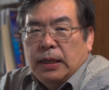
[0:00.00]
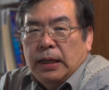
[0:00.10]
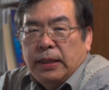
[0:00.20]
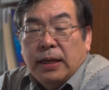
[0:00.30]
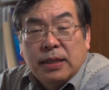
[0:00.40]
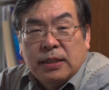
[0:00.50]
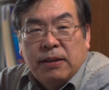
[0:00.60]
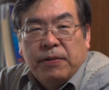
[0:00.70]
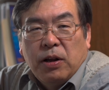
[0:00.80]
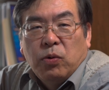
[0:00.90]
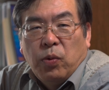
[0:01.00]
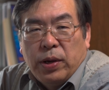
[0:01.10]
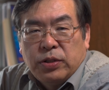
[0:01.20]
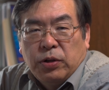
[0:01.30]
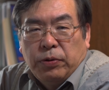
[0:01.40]
there's several
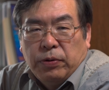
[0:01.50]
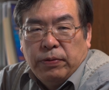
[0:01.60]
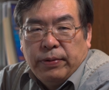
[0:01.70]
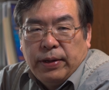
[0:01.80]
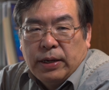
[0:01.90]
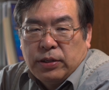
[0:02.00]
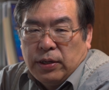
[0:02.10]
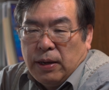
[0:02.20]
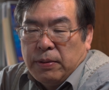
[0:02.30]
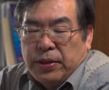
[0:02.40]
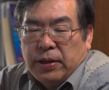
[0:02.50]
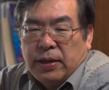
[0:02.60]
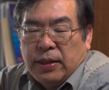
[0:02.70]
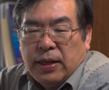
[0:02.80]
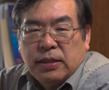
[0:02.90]
ways to do. Actually, I think
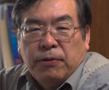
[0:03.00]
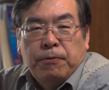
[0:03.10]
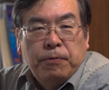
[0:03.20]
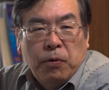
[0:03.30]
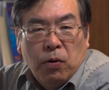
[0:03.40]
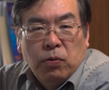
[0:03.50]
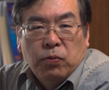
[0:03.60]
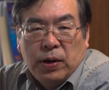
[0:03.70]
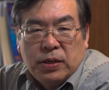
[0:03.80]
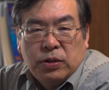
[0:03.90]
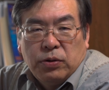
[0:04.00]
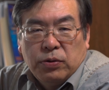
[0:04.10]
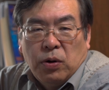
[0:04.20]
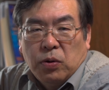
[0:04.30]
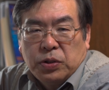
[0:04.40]
there's 4 ways to
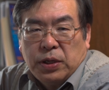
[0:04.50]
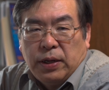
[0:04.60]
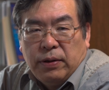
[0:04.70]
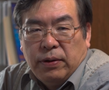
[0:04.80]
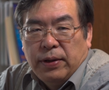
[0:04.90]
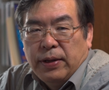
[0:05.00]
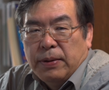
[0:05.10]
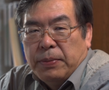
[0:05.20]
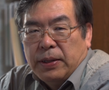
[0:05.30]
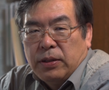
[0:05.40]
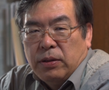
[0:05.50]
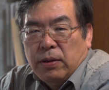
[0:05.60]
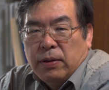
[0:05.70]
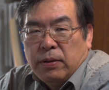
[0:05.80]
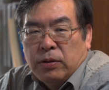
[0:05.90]
do wholesaling, but
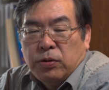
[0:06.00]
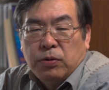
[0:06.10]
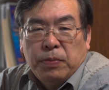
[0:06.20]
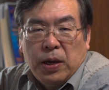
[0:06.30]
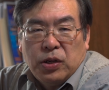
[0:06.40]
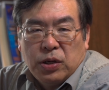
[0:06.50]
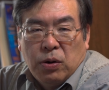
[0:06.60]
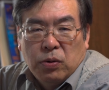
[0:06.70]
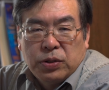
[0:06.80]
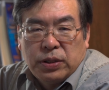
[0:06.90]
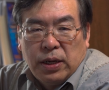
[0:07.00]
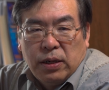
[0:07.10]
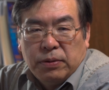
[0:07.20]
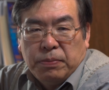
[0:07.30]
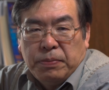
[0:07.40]
2 major
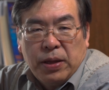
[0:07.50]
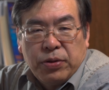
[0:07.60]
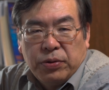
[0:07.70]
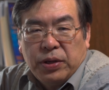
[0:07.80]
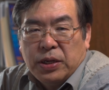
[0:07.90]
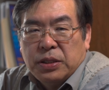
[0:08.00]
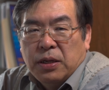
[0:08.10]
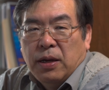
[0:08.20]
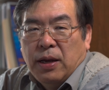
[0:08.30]
wholesale method is